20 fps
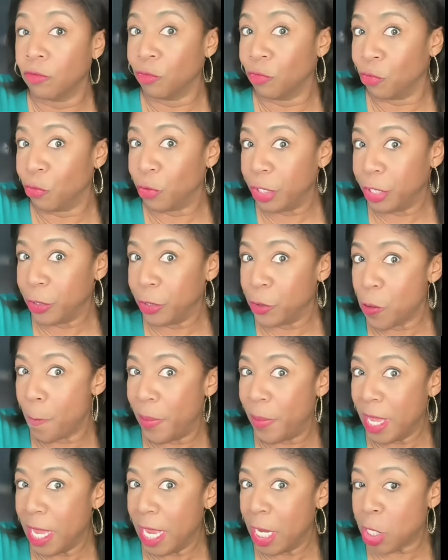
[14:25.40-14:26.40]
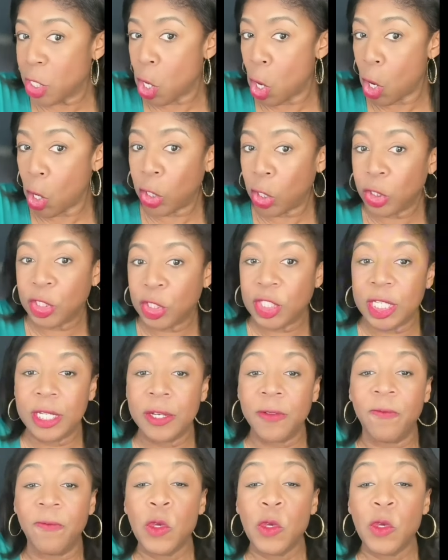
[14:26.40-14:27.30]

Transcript: real Ben Carson.